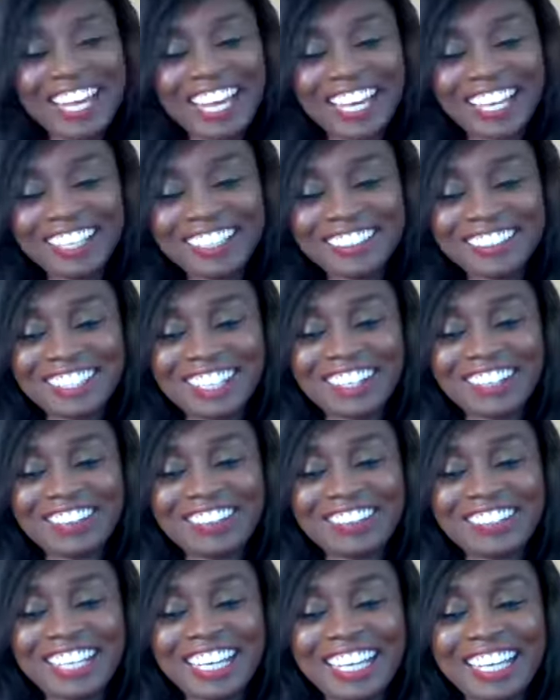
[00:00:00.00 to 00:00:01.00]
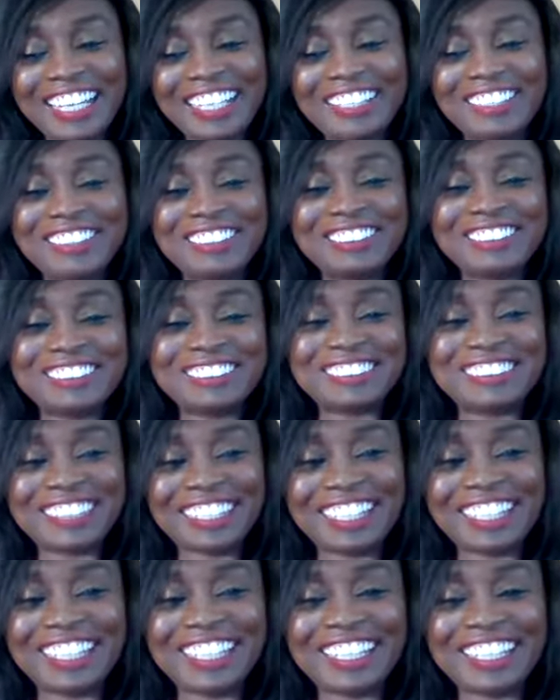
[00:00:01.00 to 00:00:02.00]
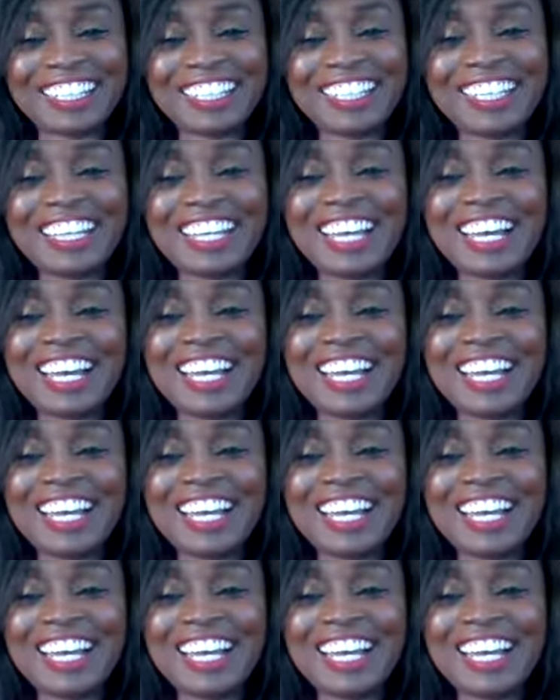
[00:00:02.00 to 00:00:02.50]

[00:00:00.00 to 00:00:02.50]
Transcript: hello, hello there.